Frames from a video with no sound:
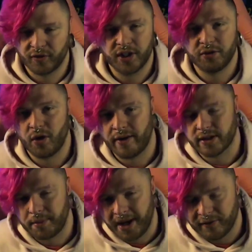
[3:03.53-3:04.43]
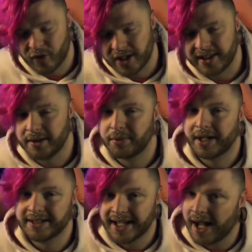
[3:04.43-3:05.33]
You don't have to pay for anything, but
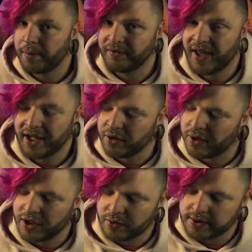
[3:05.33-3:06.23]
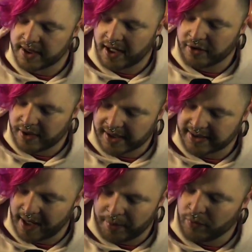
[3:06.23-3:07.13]
on top of that, you can use it on your
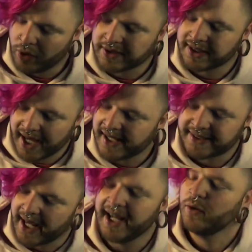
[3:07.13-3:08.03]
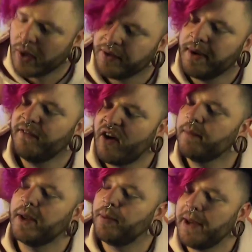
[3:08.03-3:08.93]
desktop. And once again, say it with me from
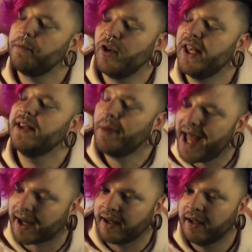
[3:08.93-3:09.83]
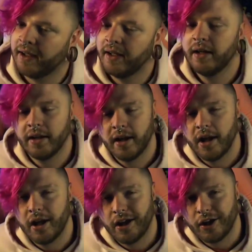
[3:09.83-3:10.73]
the people in the back.
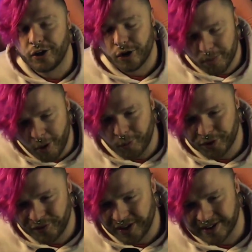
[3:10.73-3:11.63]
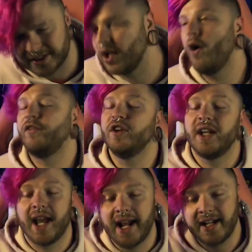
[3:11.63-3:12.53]
Your mobile device. So if you need
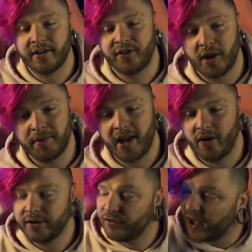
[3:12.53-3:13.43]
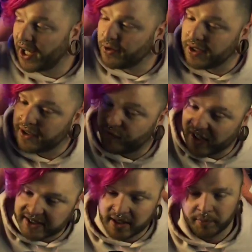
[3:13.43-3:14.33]
to edit a thumbnail on the fly, you need to
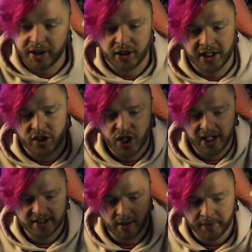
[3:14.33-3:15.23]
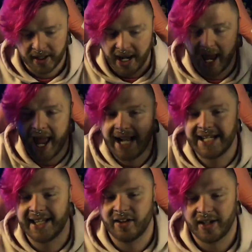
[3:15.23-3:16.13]
fix something, you need to change something,
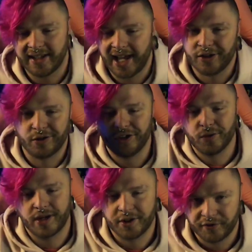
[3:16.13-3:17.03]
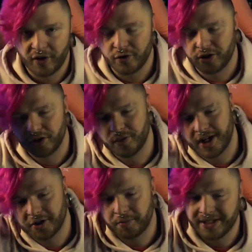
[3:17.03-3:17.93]
anything like that, you can do it on your phone, you can do it on
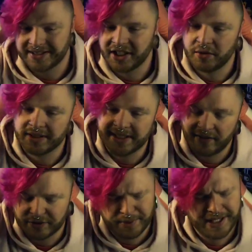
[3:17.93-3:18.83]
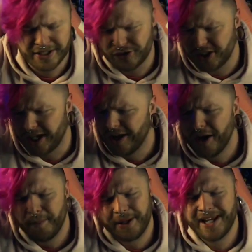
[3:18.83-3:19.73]
your PC, you can save as PNG,
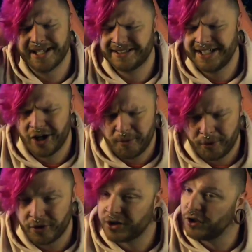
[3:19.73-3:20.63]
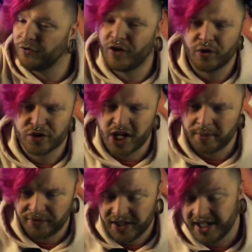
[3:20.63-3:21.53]
PSD to upload it to Photoshop
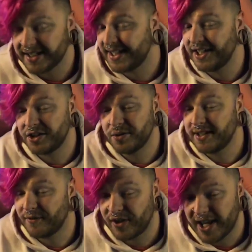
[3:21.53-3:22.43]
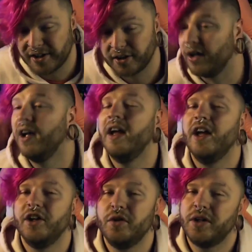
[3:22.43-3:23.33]
if you need to send it to a different editor.
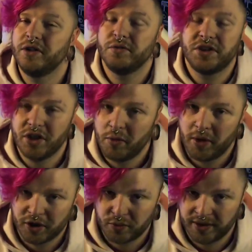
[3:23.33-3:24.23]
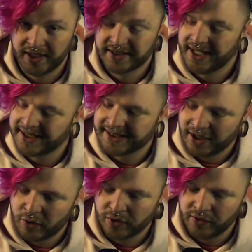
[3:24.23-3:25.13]
You can do so much with this. It's
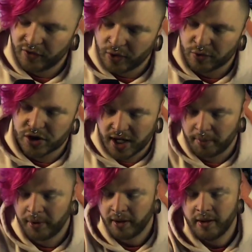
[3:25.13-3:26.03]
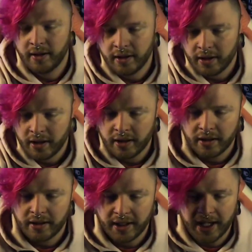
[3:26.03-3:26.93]
literally Photoshop
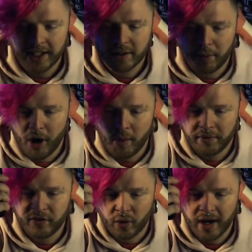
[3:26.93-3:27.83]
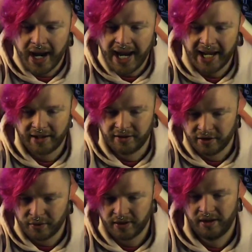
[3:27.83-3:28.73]
in the palm of your hand,
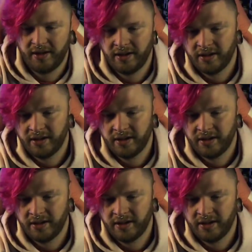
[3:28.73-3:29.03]
okay?